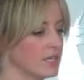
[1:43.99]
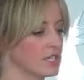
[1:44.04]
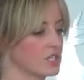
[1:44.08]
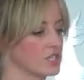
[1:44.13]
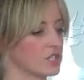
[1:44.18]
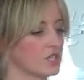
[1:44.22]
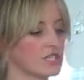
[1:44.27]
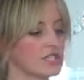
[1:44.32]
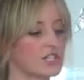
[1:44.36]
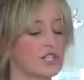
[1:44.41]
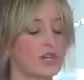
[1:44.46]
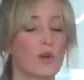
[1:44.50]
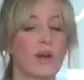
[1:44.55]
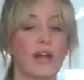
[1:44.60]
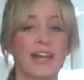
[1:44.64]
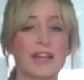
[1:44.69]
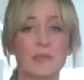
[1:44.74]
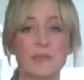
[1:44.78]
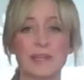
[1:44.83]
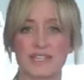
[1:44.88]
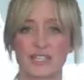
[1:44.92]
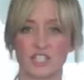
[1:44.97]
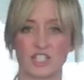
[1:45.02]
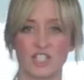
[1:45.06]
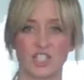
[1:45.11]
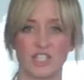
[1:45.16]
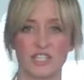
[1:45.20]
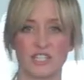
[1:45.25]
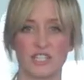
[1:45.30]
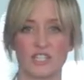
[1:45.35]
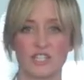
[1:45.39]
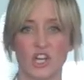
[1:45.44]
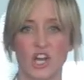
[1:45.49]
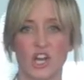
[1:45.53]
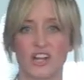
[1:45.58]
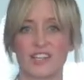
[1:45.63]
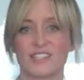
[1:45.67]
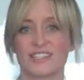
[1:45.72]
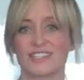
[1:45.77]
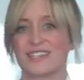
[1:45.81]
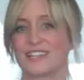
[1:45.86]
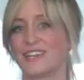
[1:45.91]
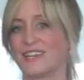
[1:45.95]
So let's go ahead and make the cheese
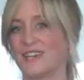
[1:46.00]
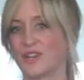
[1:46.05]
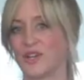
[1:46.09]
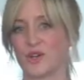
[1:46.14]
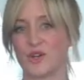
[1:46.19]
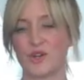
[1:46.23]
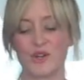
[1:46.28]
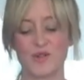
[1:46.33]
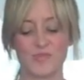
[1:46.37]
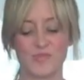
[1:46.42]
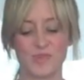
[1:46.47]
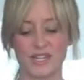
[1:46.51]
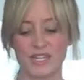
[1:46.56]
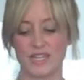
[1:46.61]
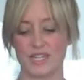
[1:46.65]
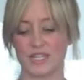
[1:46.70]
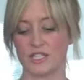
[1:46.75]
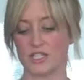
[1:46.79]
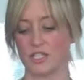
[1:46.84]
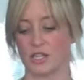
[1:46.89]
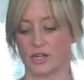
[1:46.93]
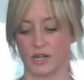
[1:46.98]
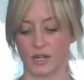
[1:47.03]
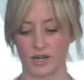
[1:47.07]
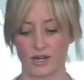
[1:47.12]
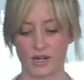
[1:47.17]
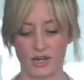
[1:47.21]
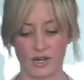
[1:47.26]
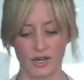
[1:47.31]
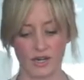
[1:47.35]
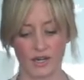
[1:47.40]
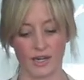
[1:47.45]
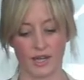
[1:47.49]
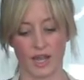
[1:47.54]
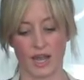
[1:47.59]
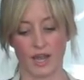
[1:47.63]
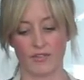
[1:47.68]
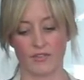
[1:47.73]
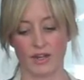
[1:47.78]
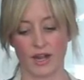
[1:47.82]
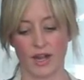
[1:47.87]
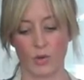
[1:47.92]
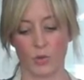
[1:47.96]
sauce. Couldn't be easier.
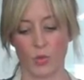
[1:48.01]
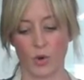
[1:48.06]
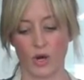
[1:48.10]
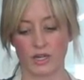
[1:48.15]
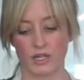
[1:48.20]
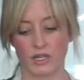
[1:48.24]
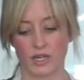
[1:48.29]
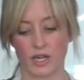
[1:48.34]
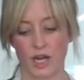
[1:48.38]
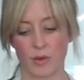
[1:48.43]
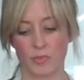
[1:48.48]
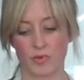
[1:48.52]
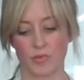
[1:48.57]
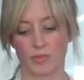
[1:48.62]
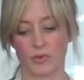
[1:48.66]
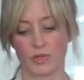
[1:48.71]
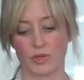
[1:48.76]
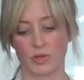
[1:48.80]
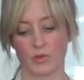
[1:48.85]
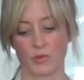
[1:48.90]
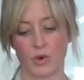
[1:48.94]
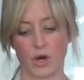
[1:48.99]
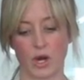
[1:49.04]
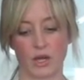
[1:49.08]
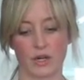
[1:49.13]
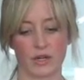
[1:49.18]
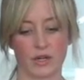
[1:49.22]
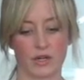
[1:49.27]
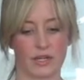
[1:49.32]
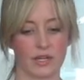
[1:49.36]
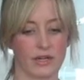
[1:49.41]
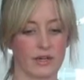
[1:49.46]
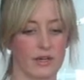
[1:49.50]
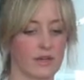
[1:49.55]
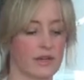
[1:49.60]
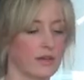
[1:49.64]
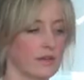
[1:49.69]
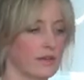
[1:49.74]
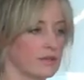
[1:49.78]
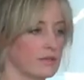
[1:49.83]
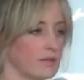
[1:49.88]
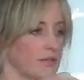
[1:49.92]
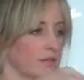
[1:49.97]
I've got 1 cup of pure water
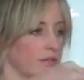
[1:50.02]
here.